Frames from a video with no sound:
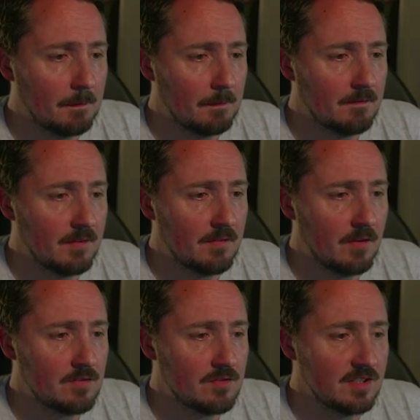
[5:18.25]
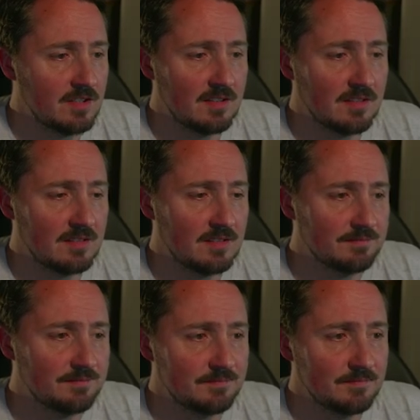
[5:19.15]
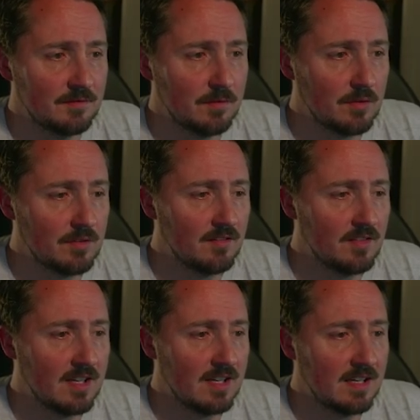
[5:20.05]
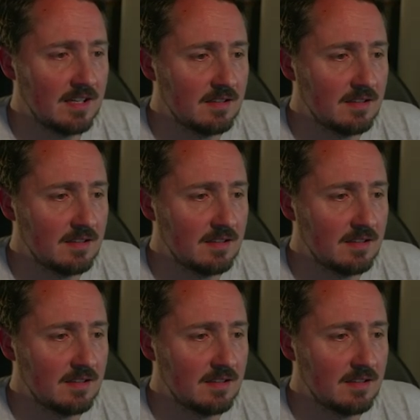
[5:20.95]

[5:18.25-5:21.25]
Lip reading: 500, 470.